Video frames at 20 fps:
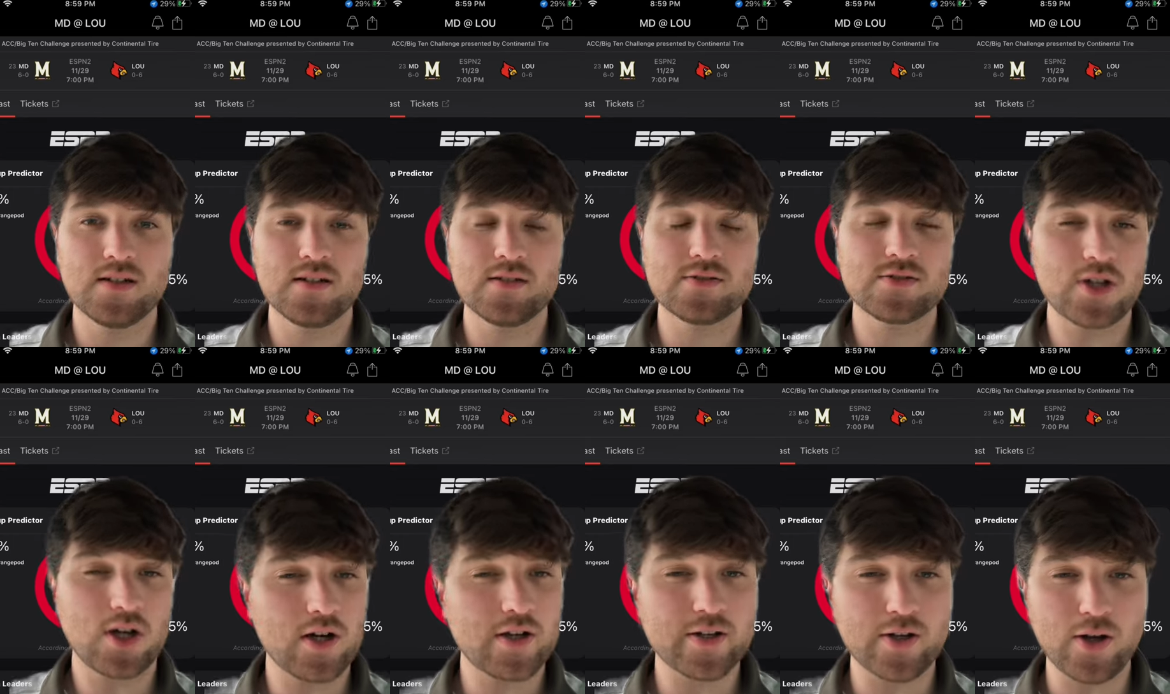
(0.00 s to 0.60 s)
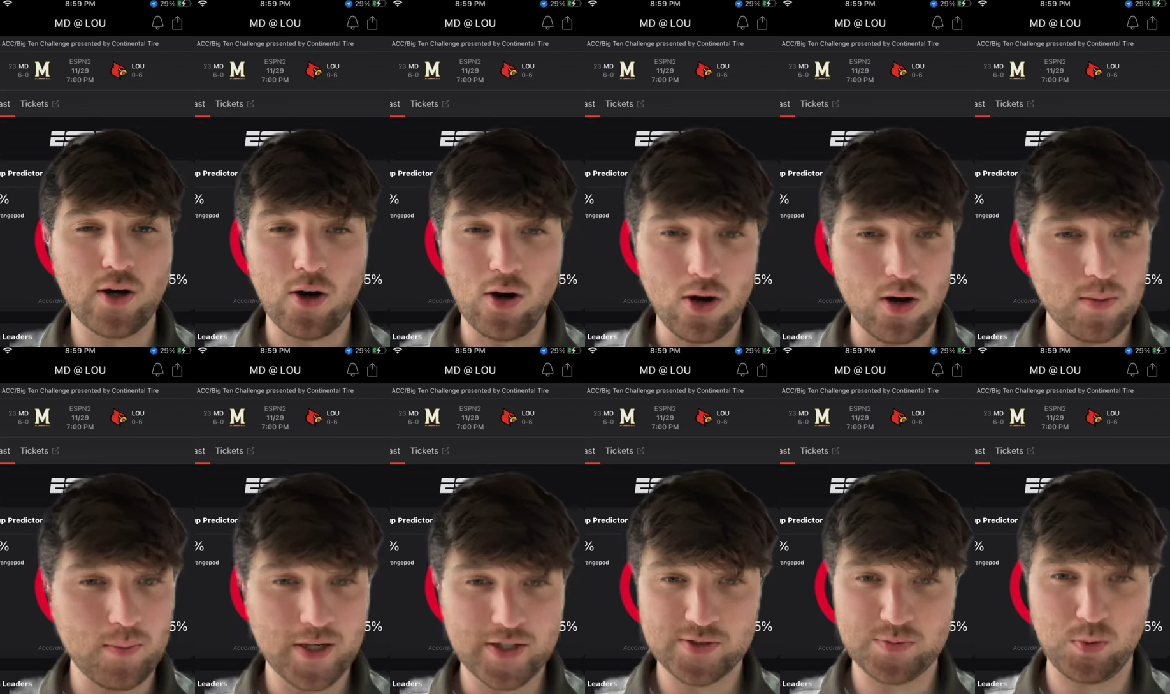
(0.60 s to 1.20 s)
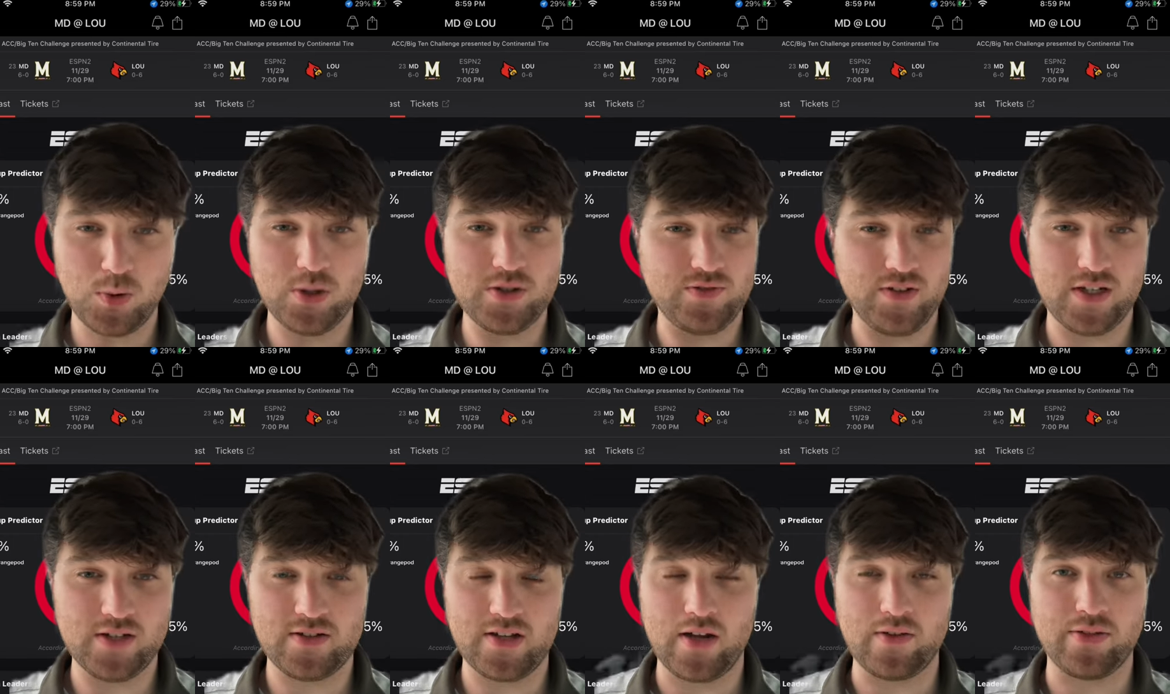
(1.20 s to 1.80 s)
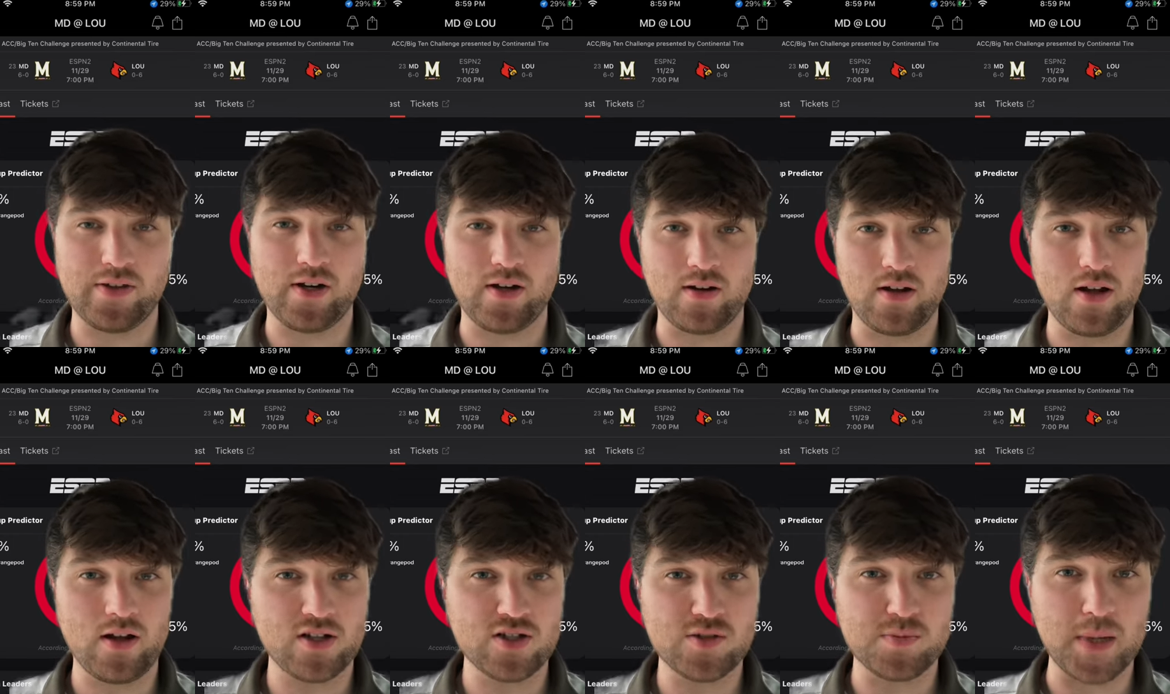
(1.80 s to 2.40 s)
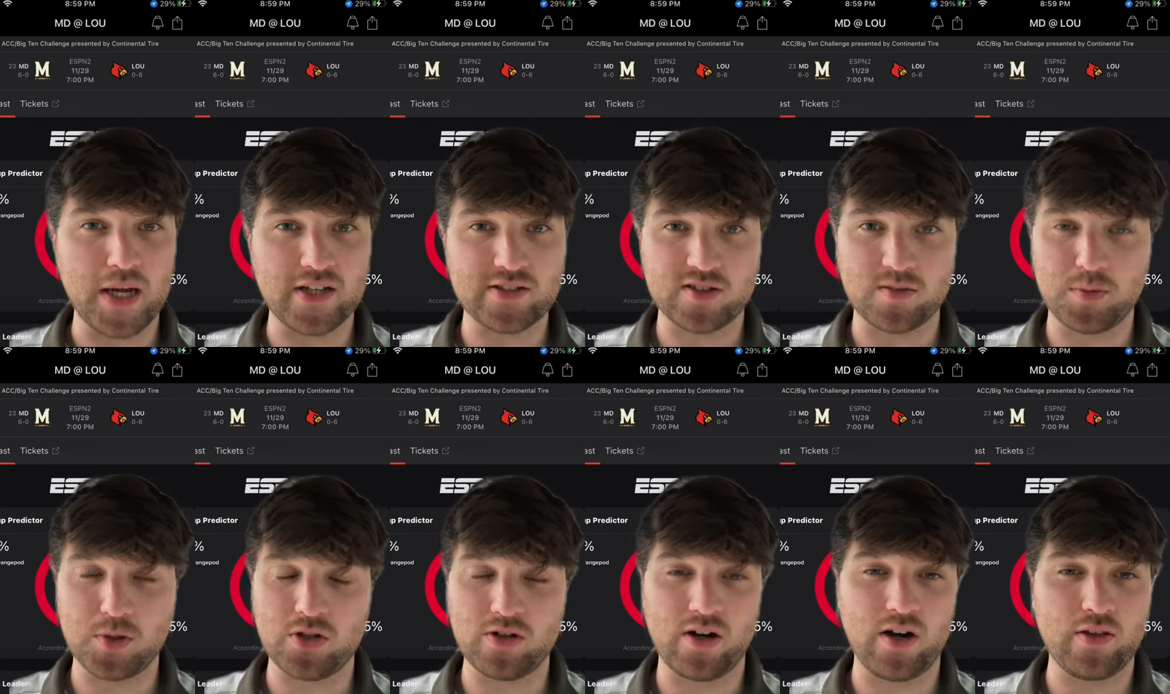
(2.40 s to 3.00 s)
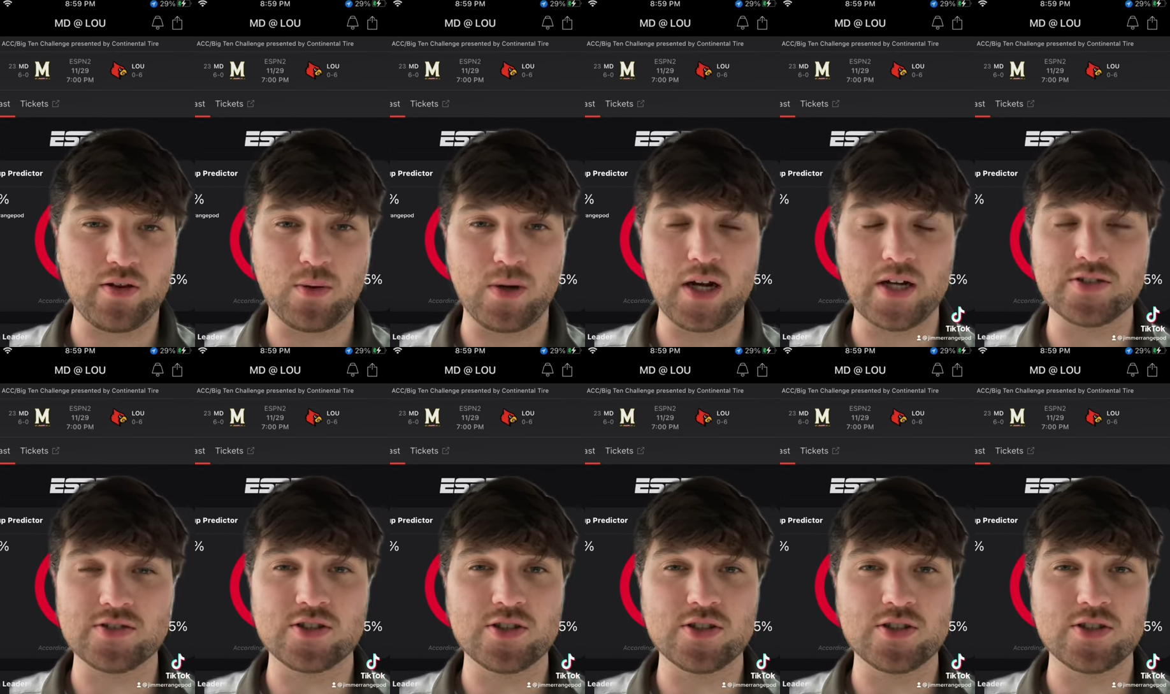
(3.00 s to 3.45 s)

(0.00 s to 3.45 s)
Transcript: talking to all my sports fans out there, college basketball or otherwise,